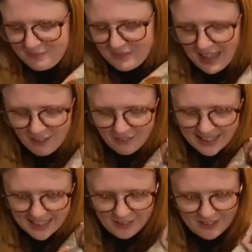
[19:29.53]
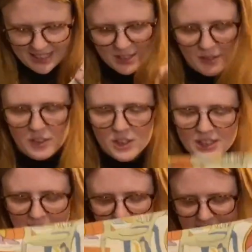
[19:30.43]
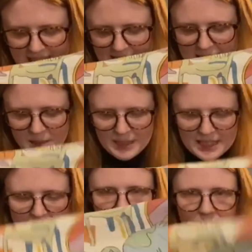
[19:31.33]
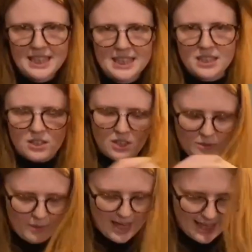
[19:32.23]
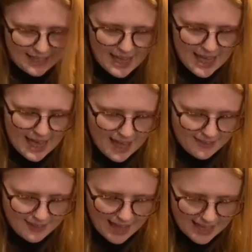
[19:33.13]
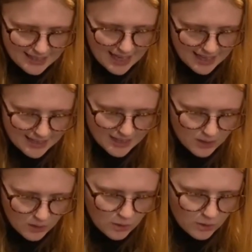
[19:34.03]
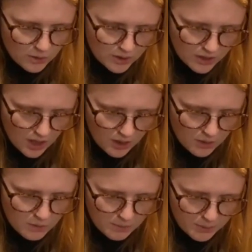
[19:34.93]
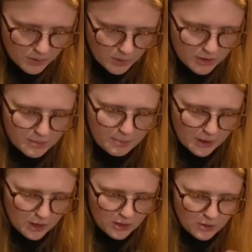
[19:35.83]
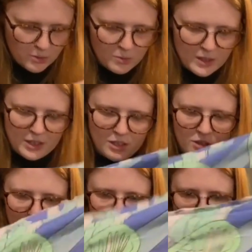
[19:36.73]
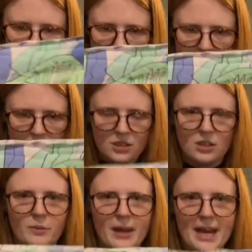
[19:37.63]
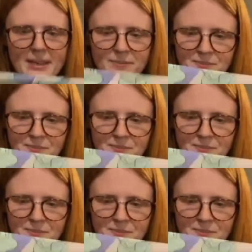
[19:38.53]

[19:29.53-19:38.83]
I really love it. So I've got 70 centimeters of this colorway, and then I also bought the blue and green colorway.